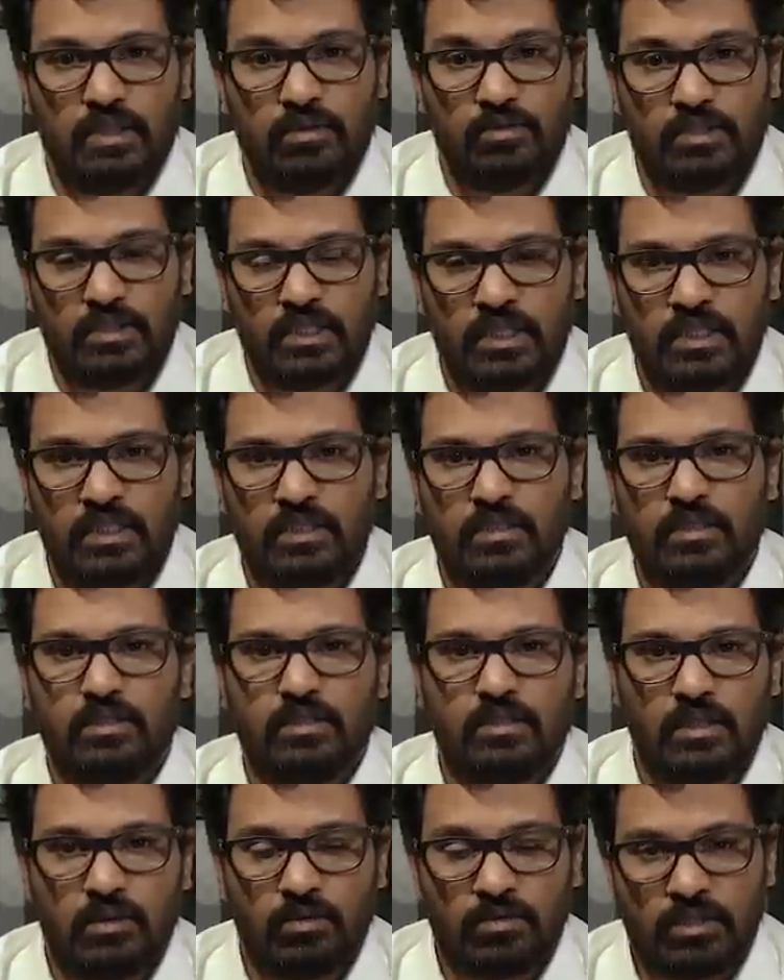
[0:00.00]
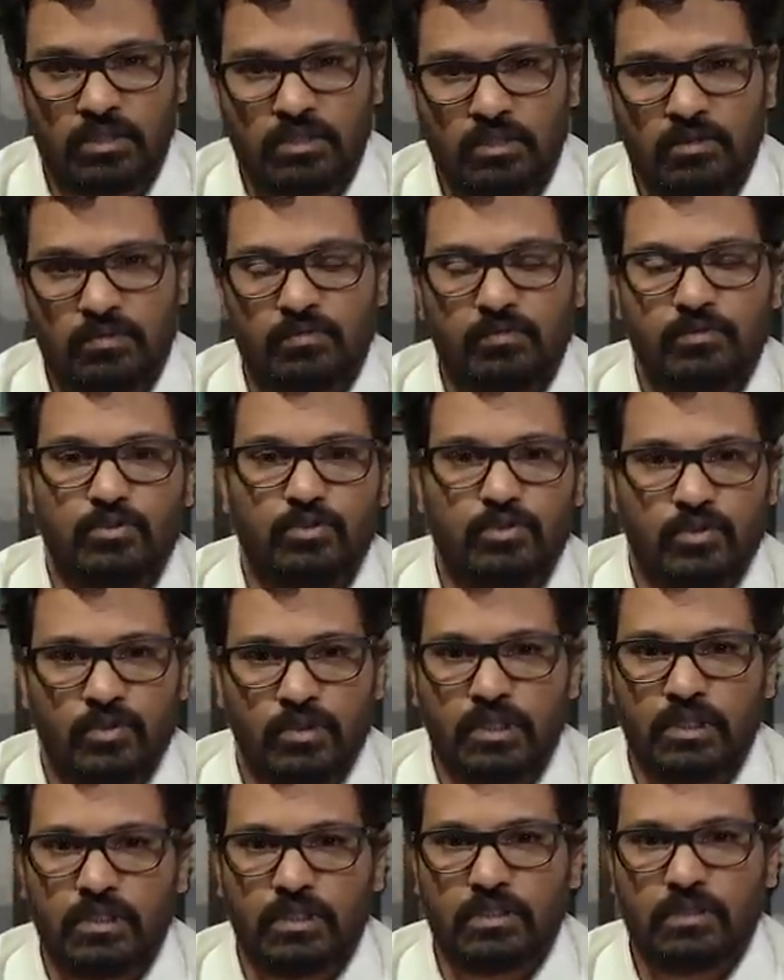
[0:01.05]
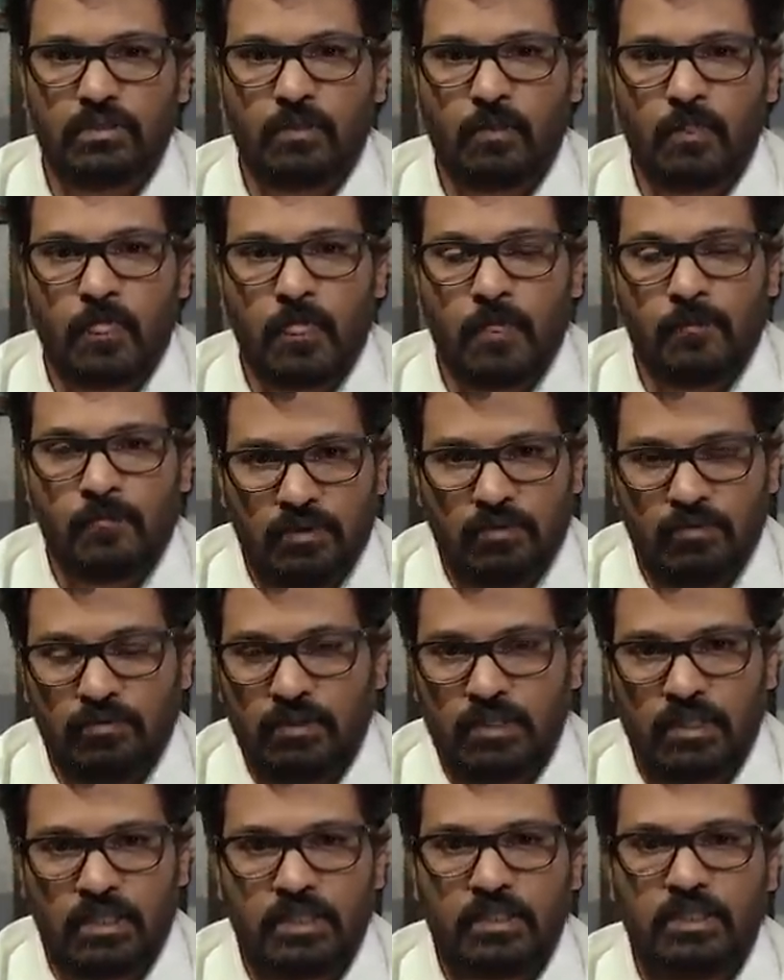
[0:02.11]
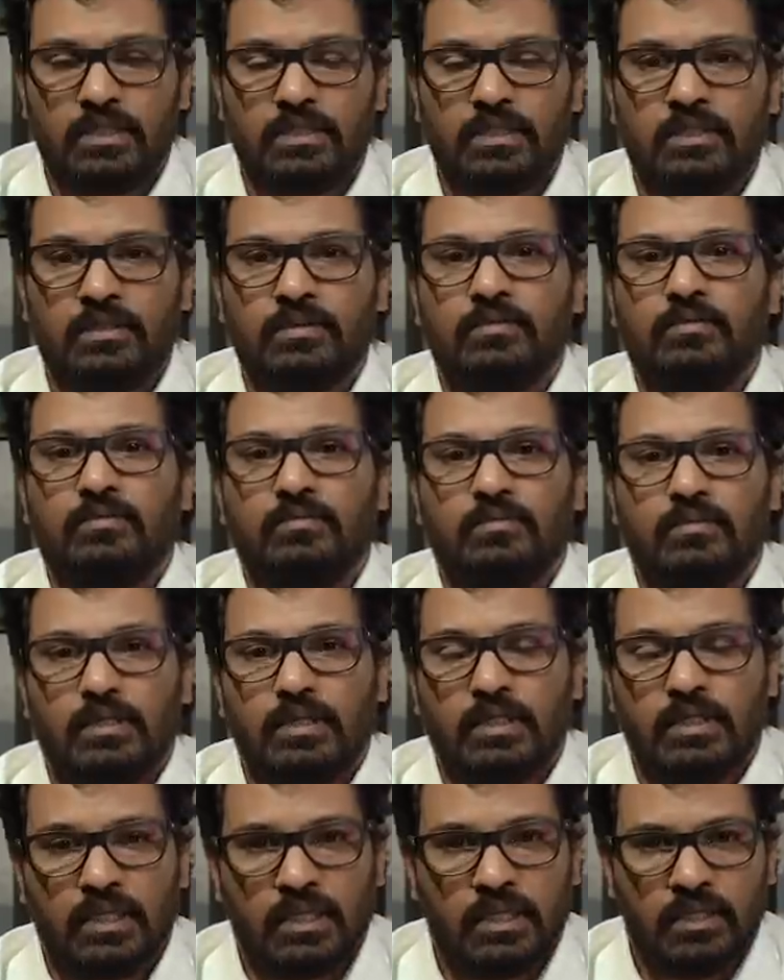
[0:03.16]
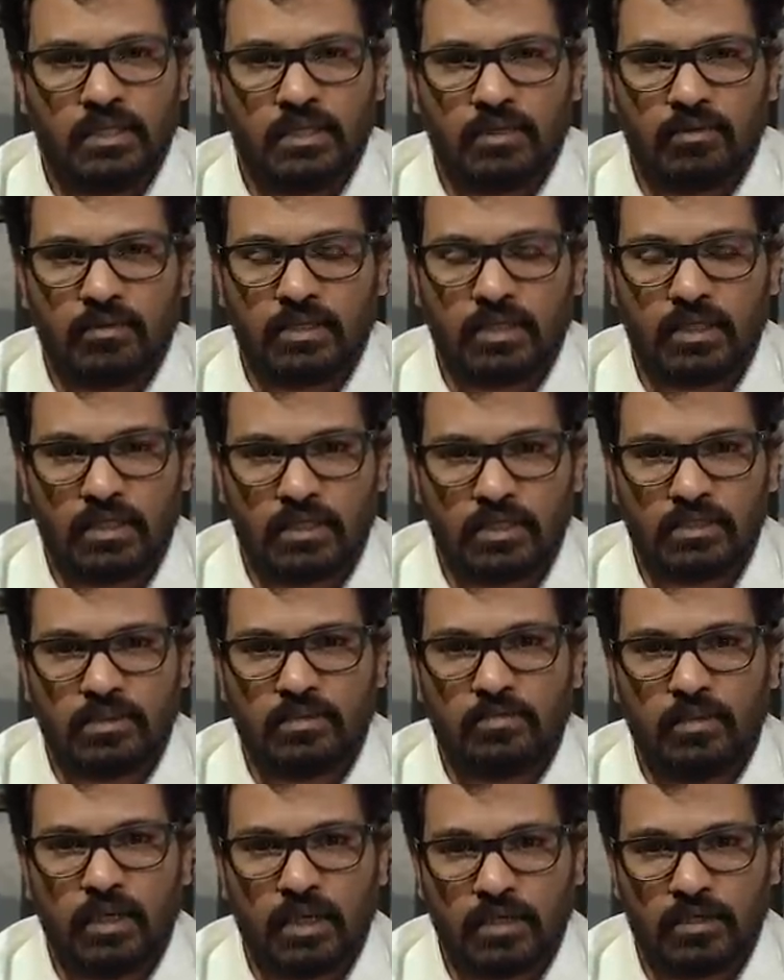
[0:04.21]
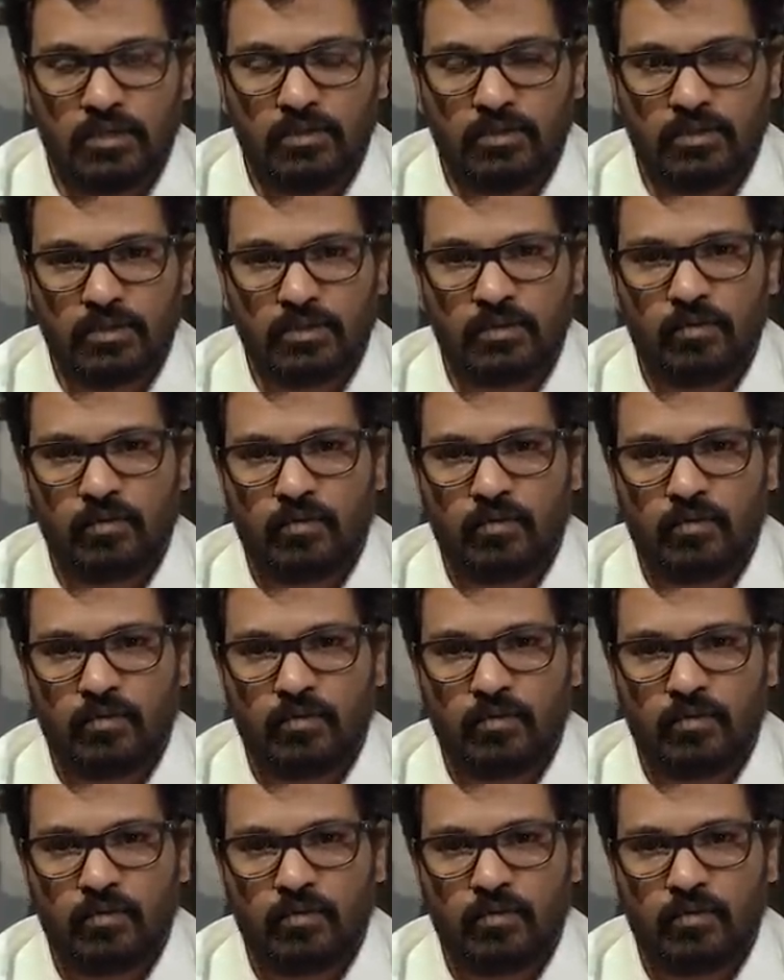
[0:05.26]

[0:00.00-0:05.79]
have shared thousands of stories, whether it is in Delhi or whether it is in Bangalore.